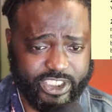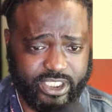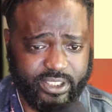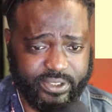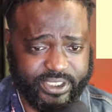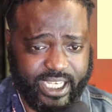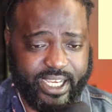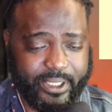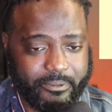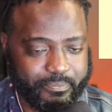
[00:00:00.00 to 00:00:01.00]
single
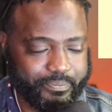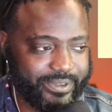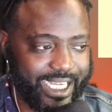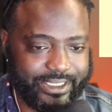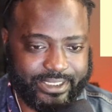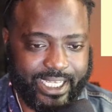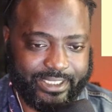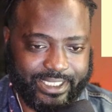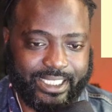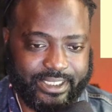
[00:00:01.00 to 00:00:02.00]
day.
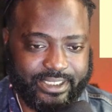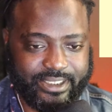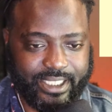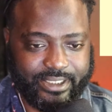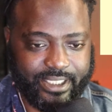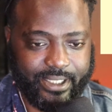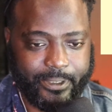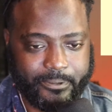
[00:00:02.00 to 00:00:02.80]
That's his satire.